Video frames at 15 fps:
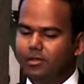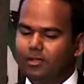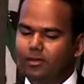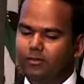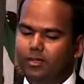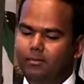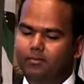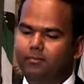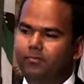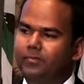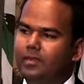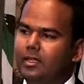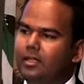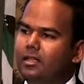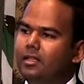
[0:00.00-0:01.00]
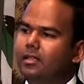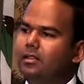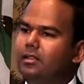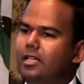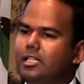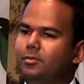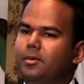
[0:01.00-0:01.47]
the liver.
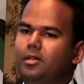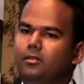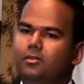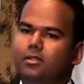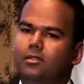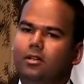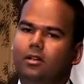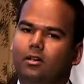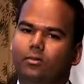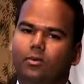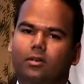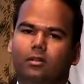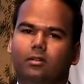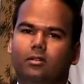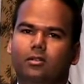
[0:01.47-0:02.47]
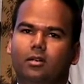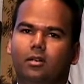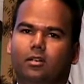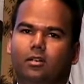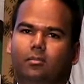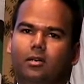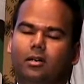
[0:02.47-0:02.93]
The next part of the talk, we're going to
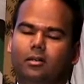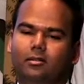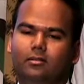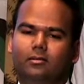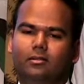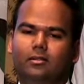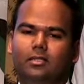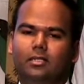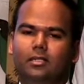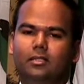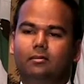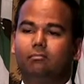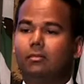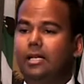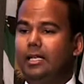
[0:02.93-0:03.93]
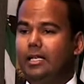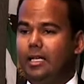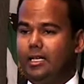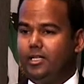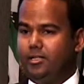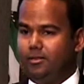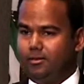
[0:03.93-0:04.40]
talk about
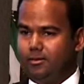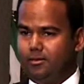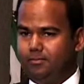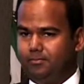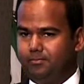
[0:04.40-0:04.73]
medications.